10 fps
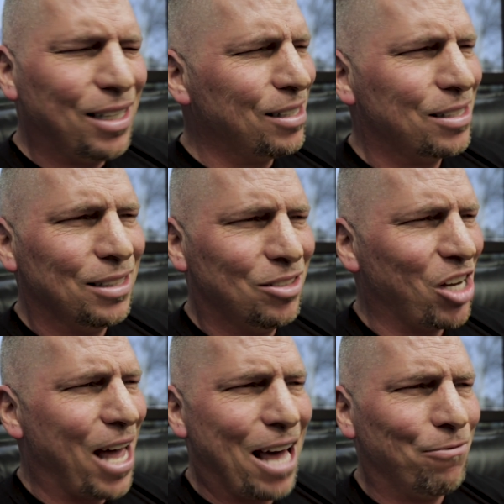That
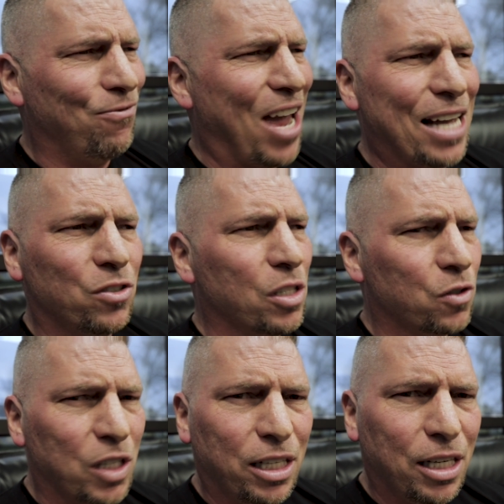doesn't advance
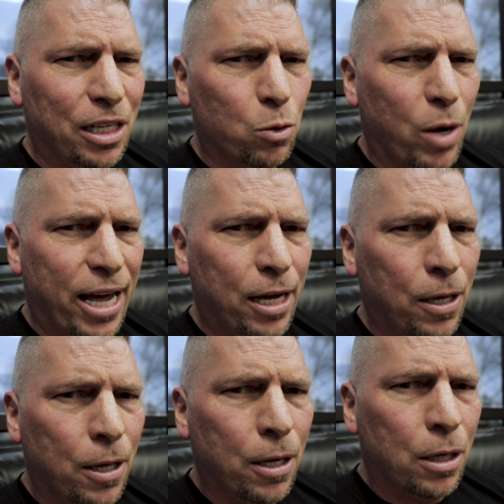us in any way.